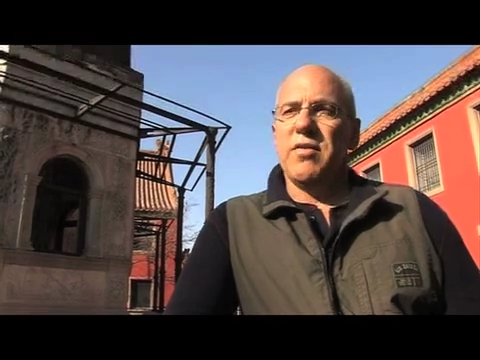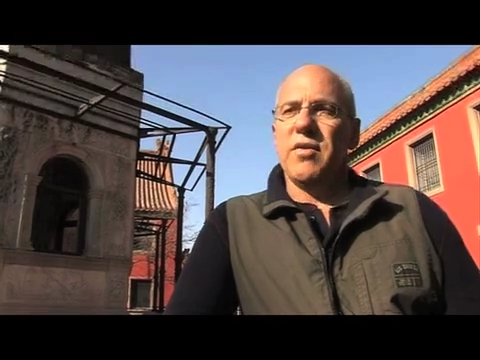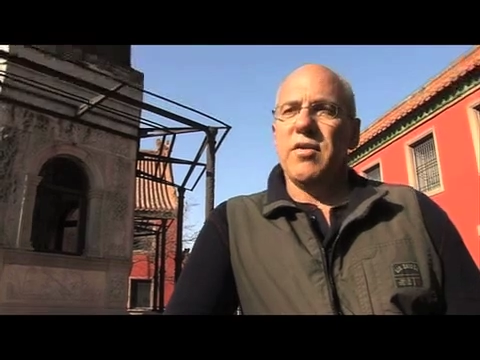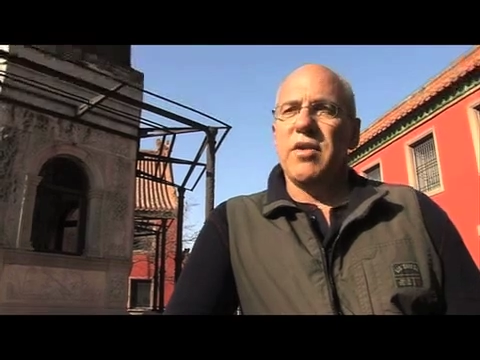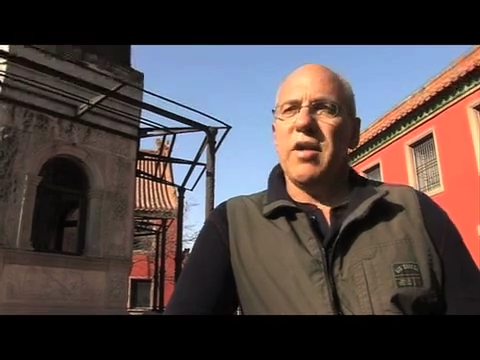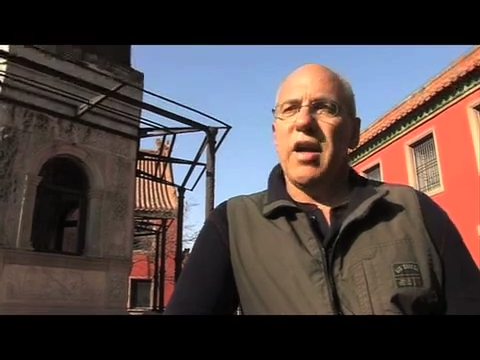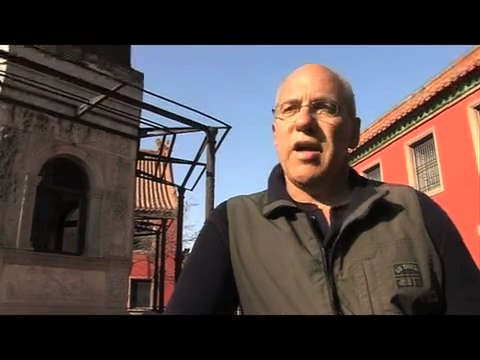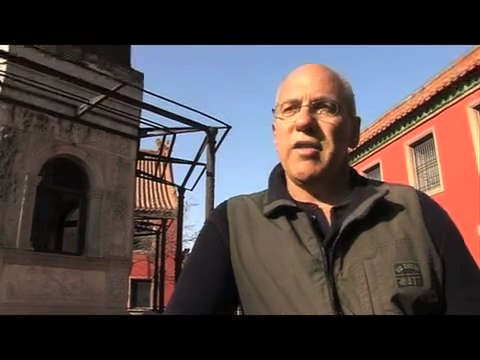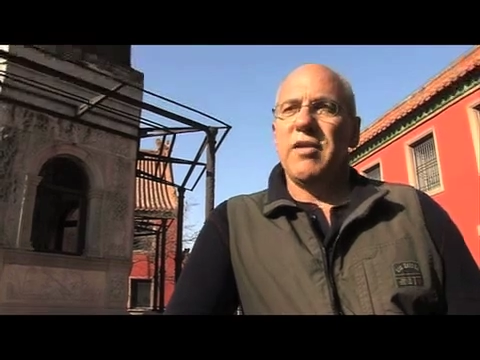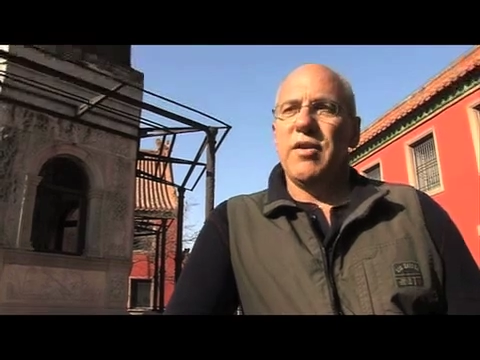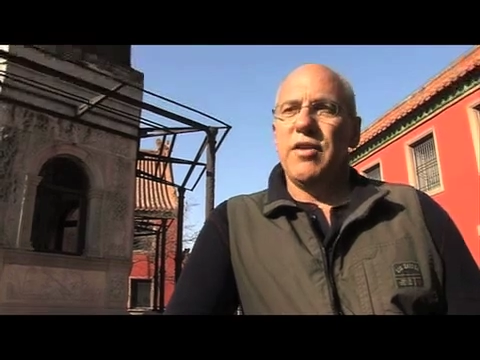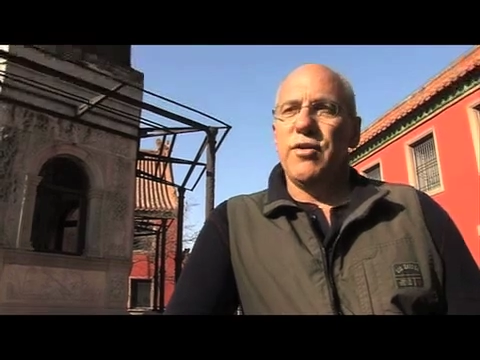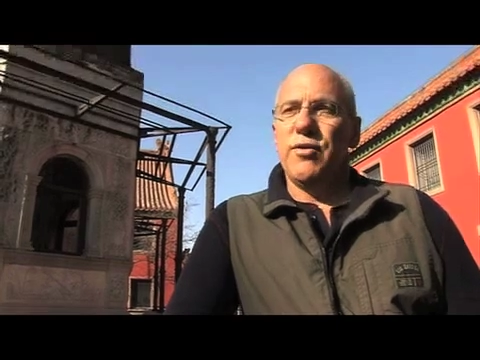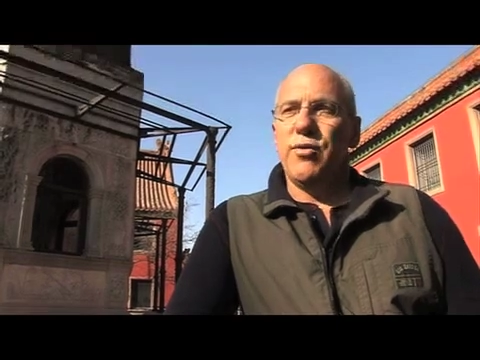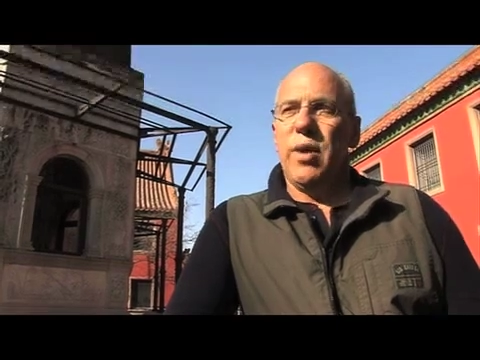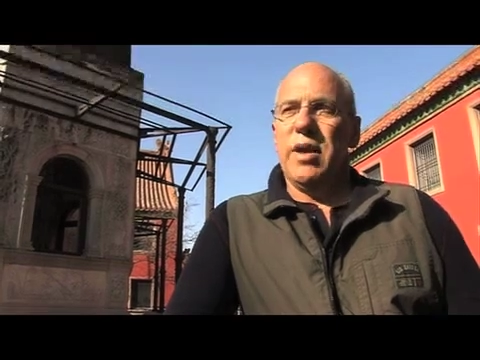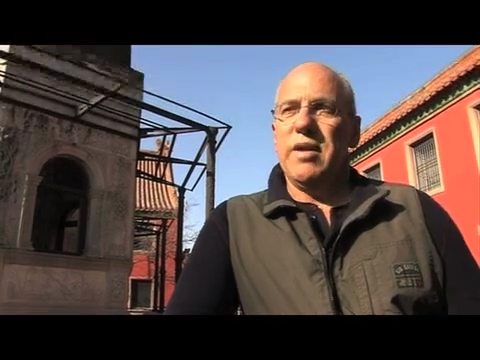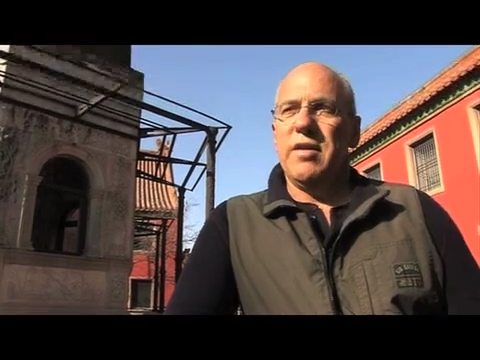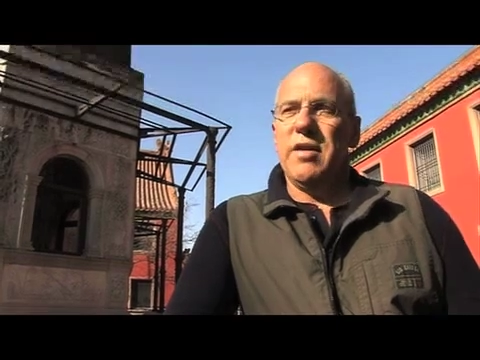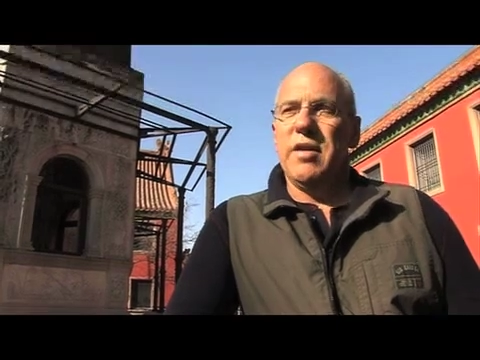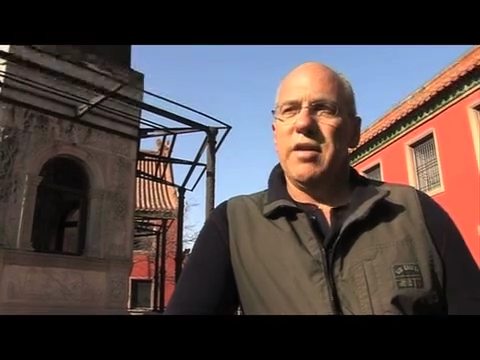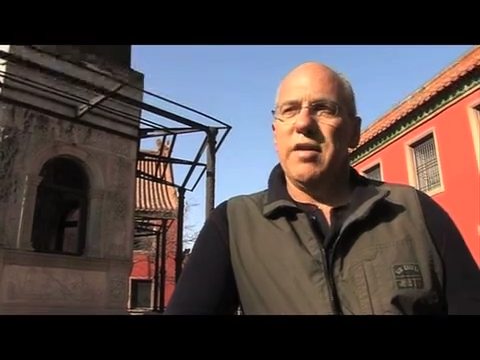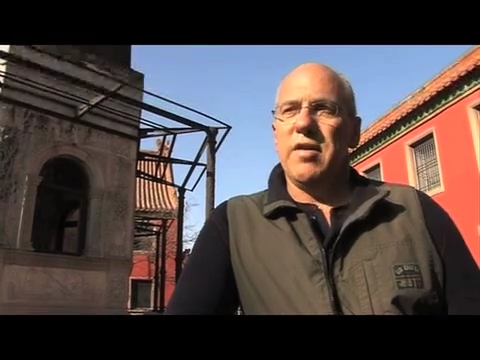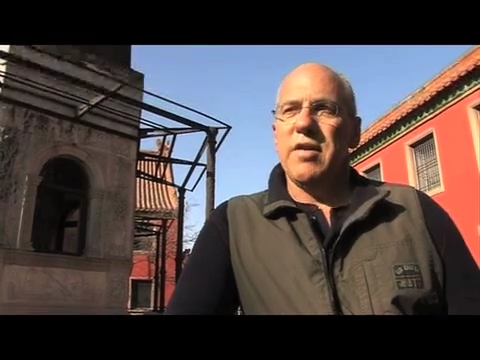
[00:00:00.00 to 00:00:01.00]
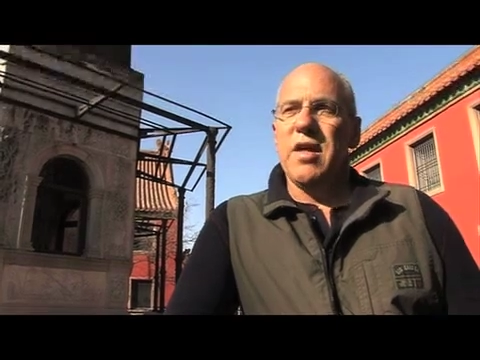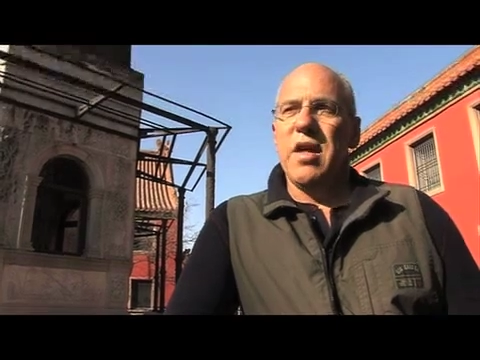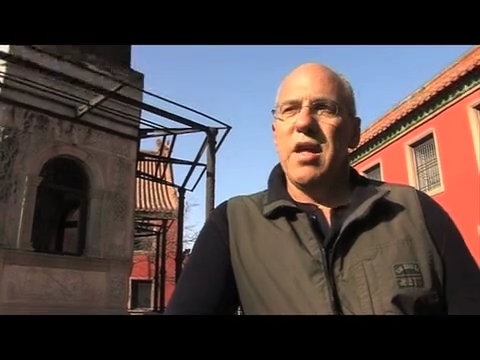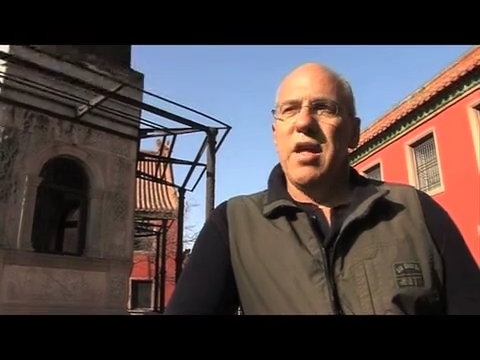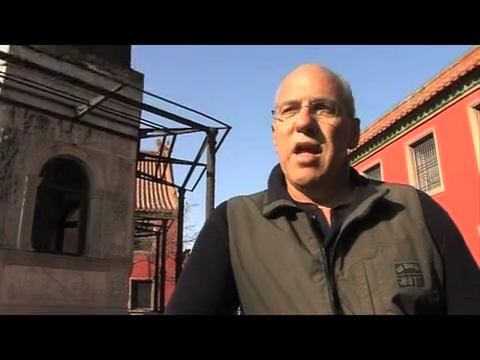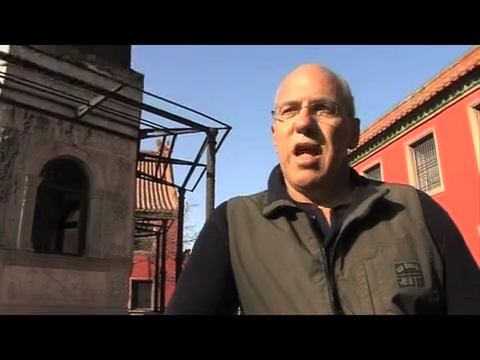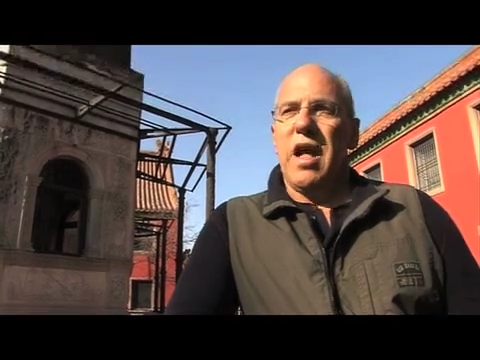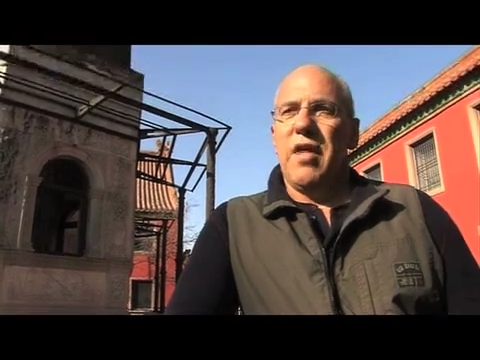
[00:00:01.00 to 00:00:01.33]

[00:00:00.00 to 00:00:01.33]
in the 1920s,